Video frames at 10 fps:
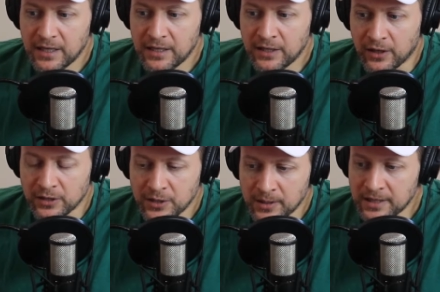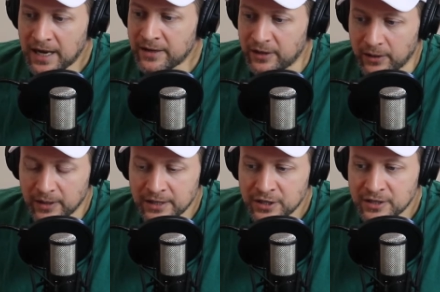you know, so I don't
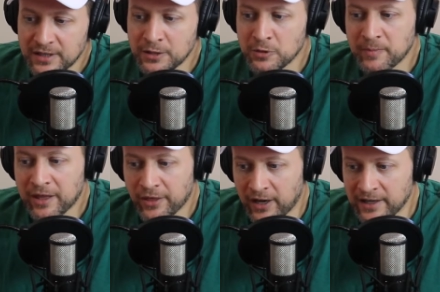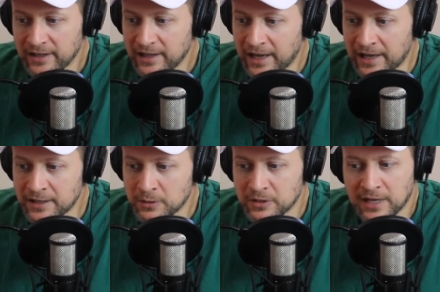know. This was my thought. And
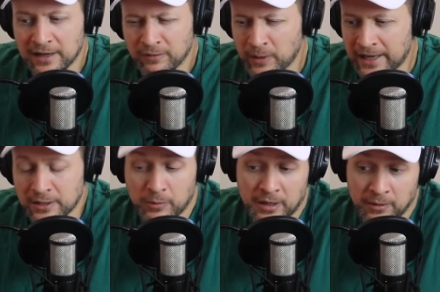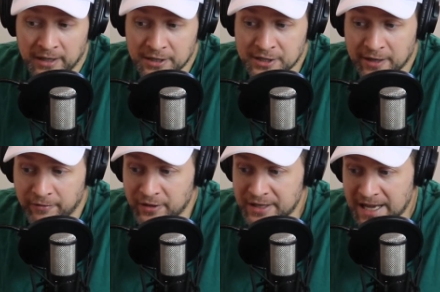this was kind of what, I guess, what I wanted to share
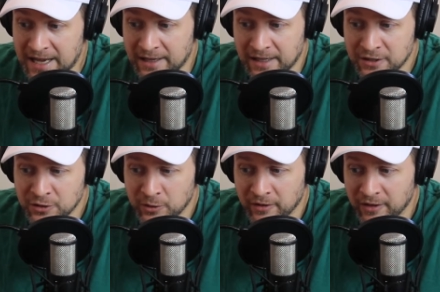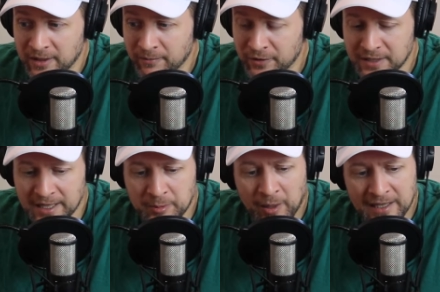for the day, and just sort of the theme for
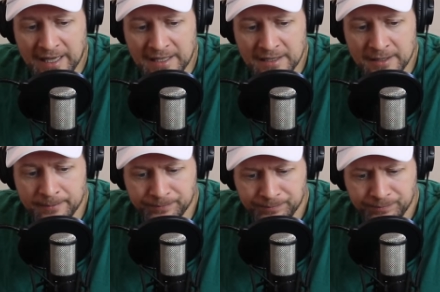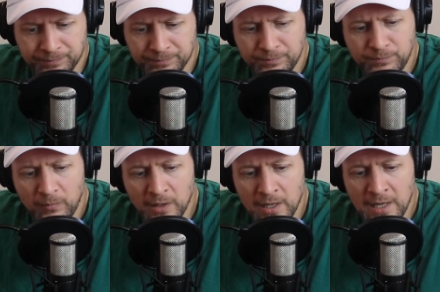today's podcast is,
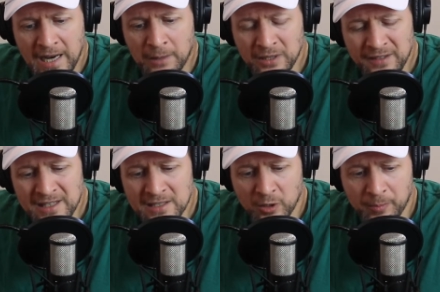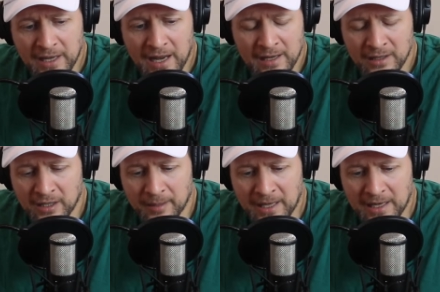and we'll leave it as an open, and
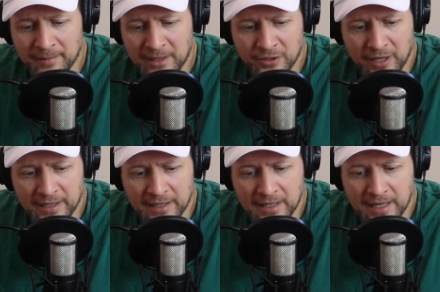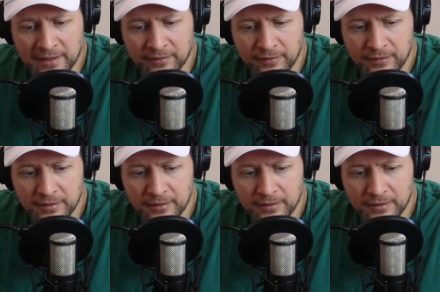look, I'm not trying to kind of